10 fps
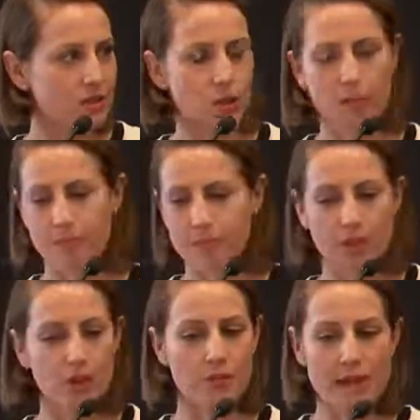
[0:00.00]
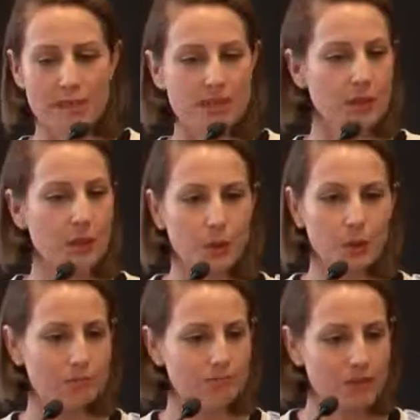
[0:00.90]
or you know, maybe it's a
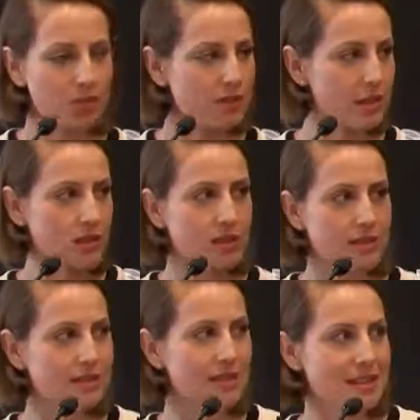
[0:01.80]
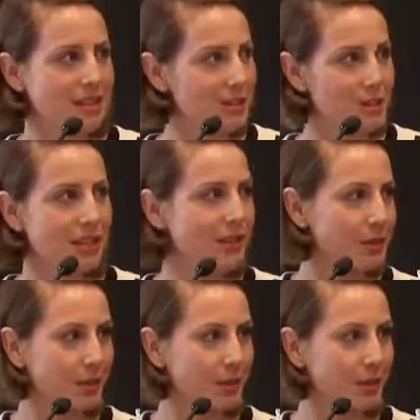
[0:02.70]
local news station in Sydney, Australia, or